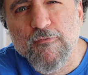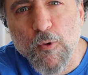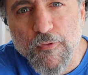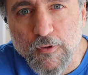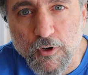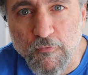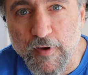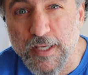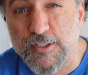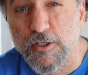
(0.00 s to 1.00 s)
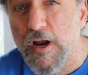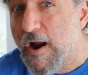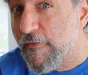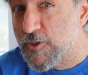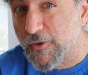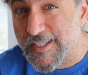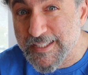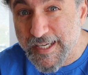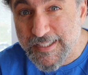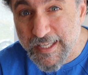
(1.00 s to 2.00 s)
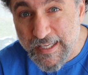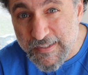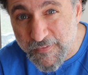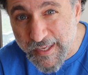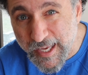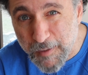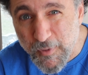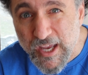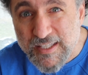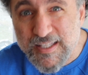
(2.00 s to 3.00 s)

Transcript: the fourth a little faster. There's only 6 cities in the game,